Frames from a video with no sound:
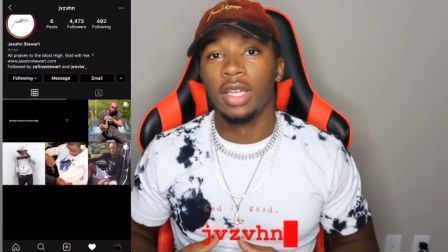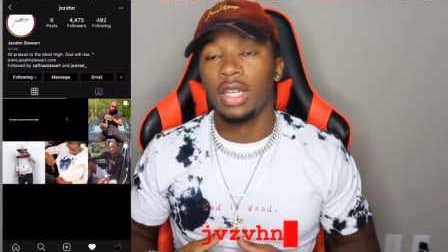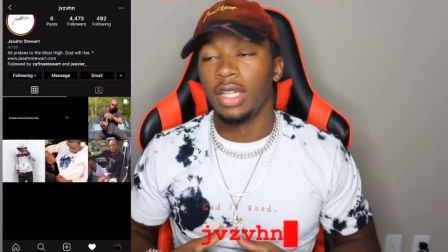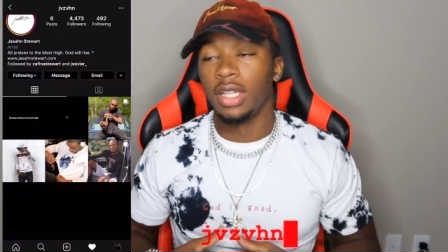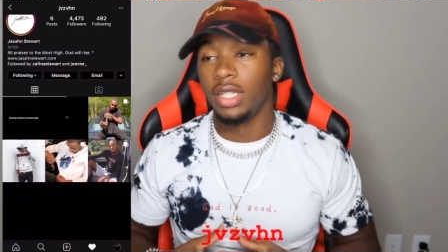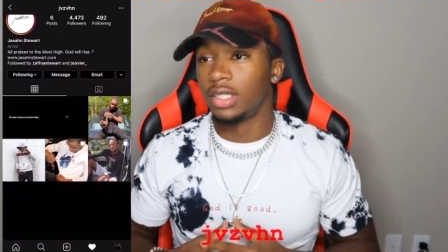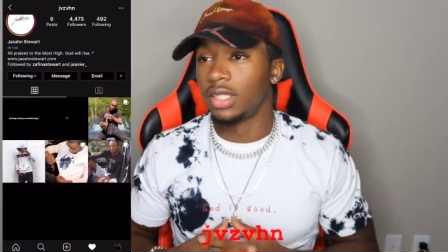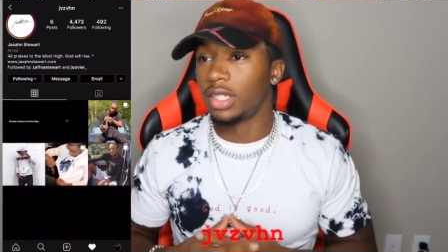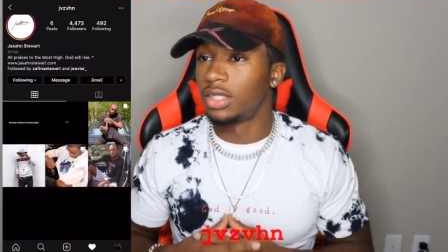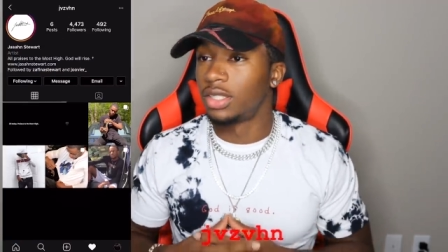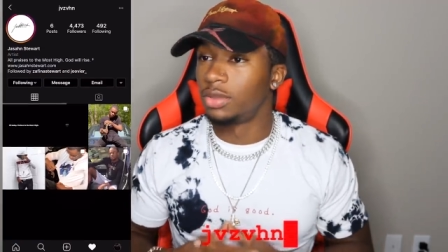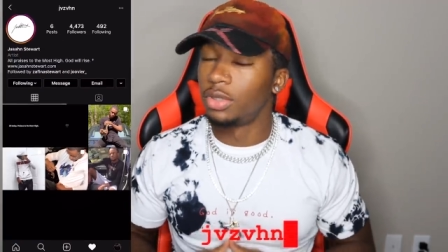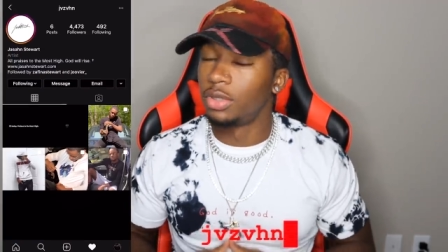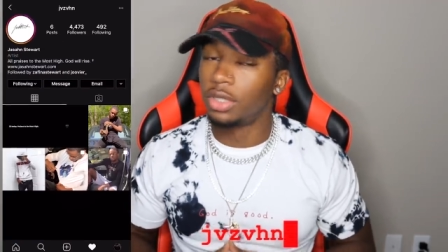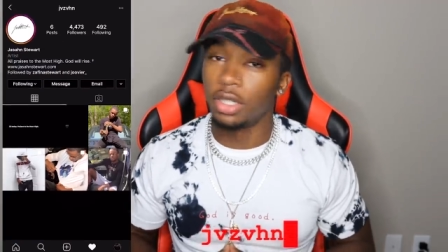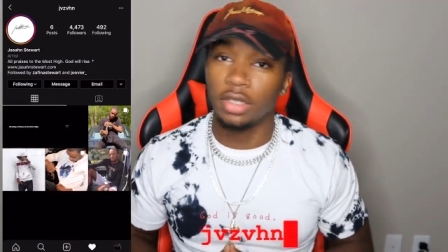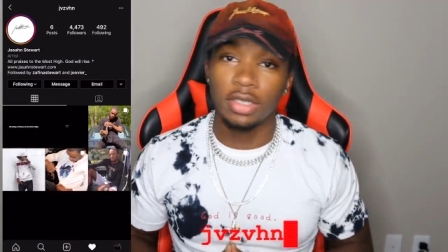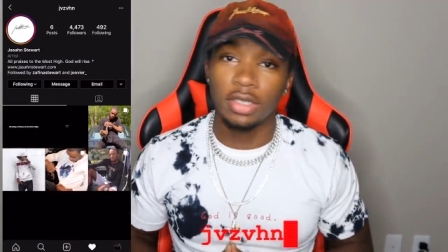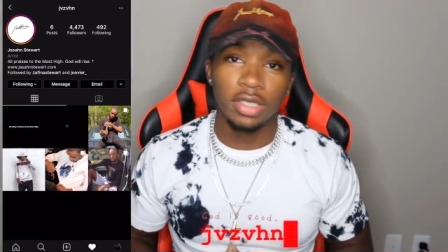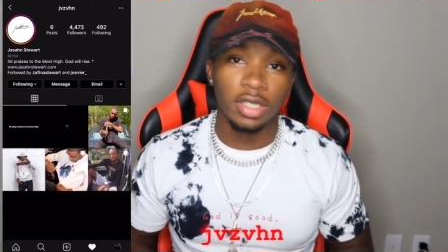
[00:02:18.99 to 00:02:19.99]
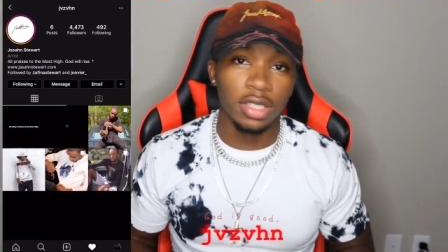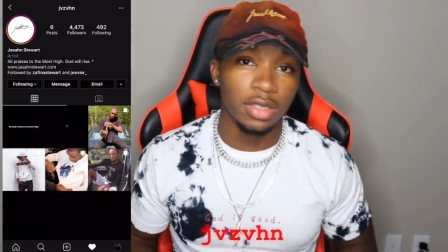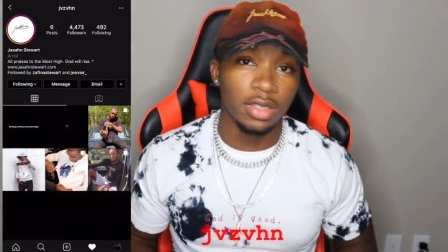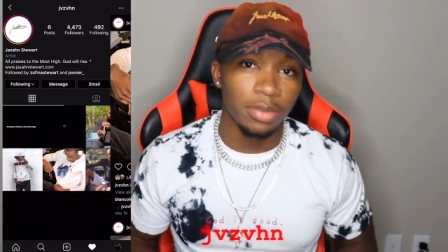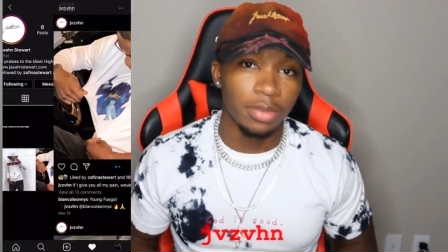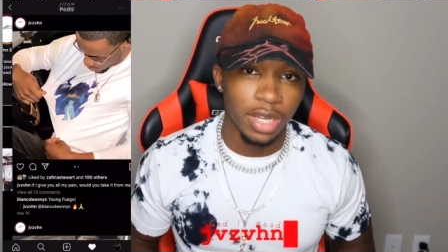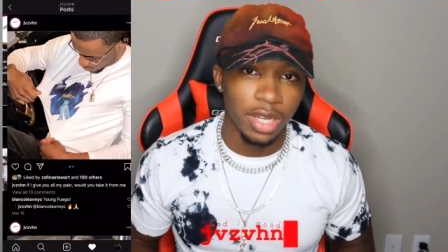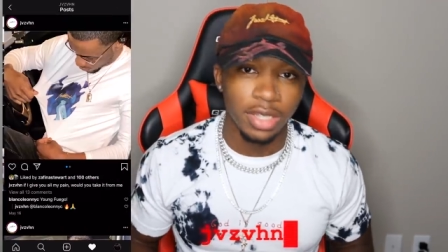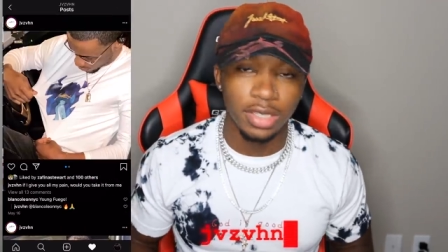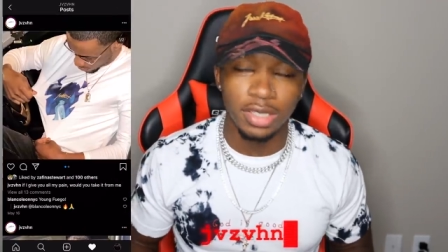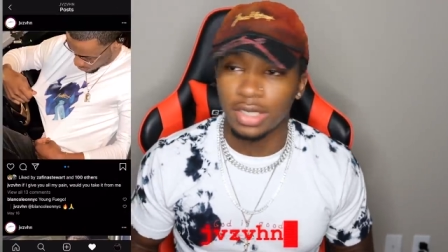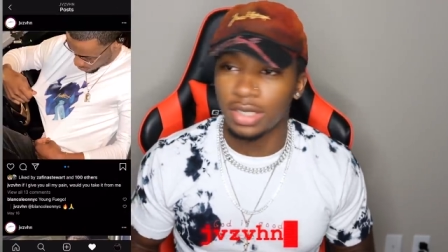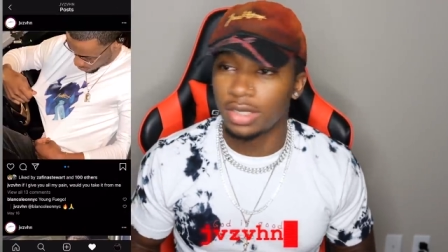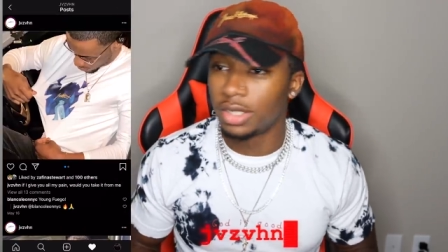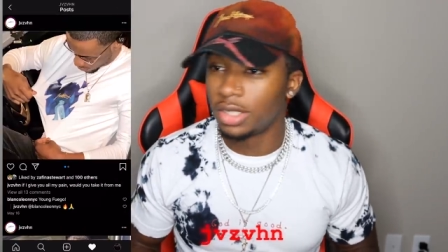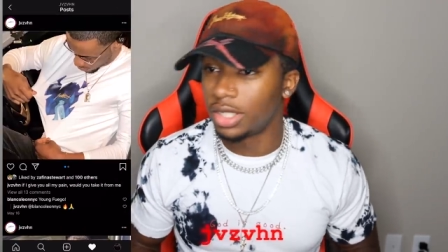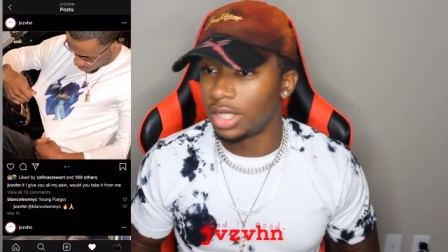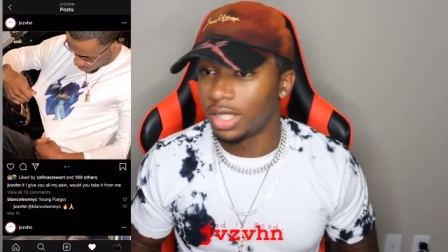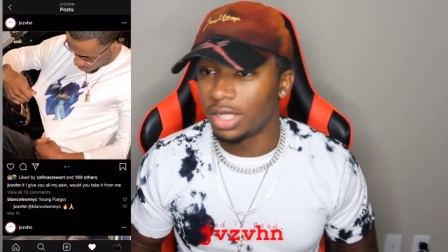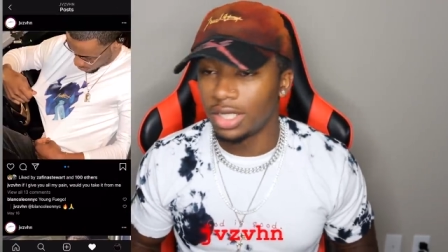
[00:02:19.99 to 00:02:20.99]
He does custom shirts, custom
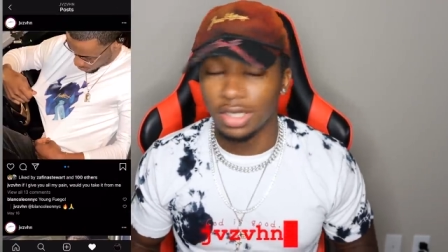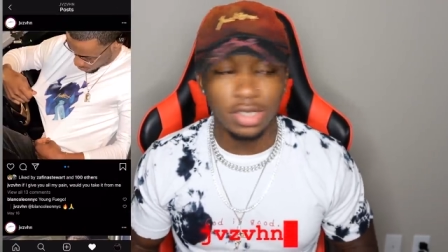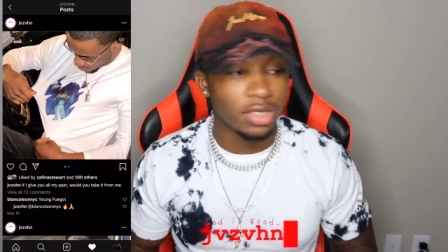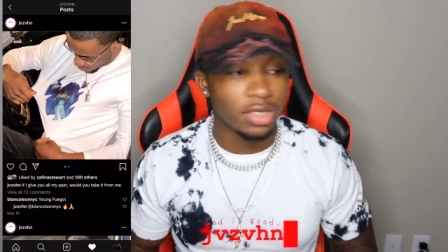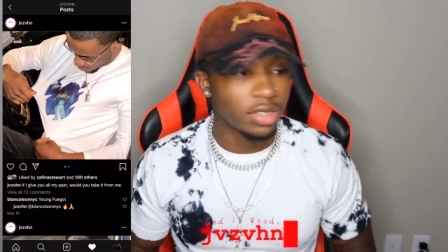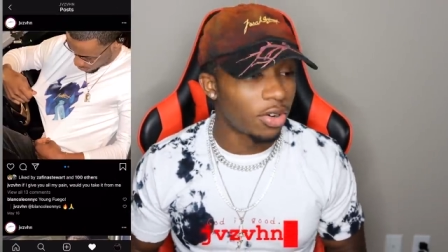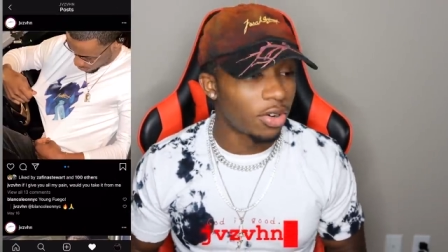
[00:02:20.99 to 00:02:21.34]
hats, jeans,